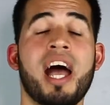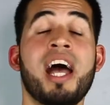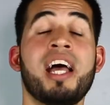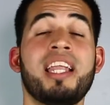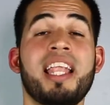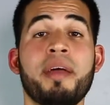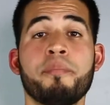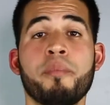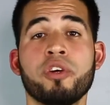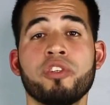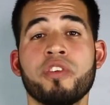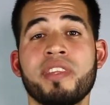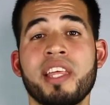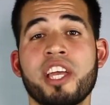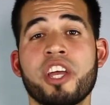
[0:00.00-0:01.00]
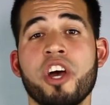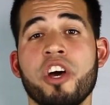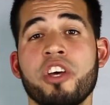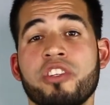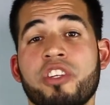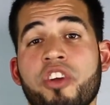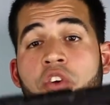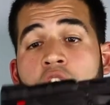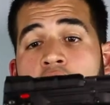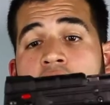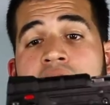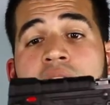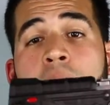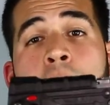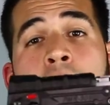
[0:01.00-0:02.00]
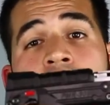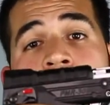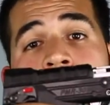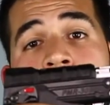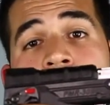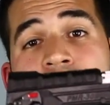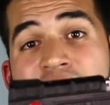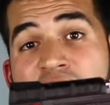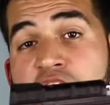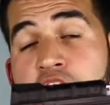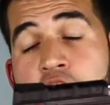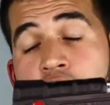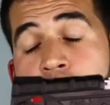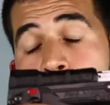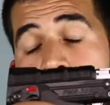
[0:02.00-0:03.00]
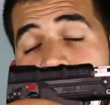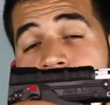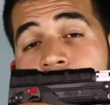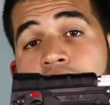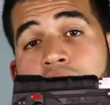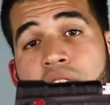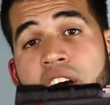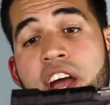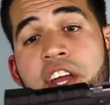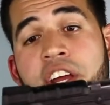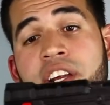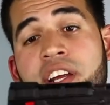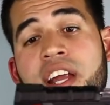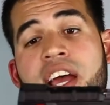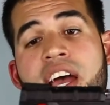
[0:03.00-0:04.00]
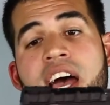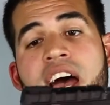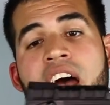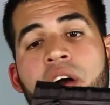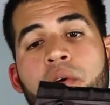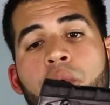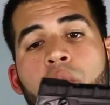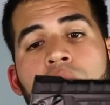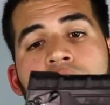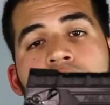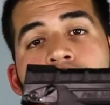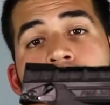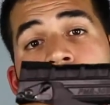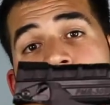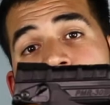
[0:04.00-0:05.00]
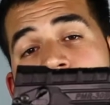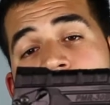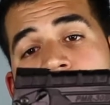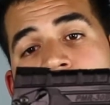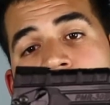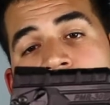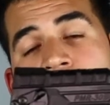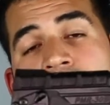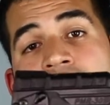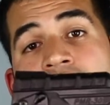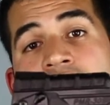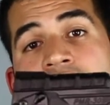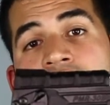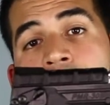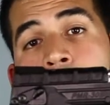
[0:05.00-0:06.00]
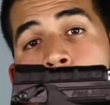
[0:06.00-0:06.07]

Unlike most of the guns, red means danger, means fire, and when you see nothing, it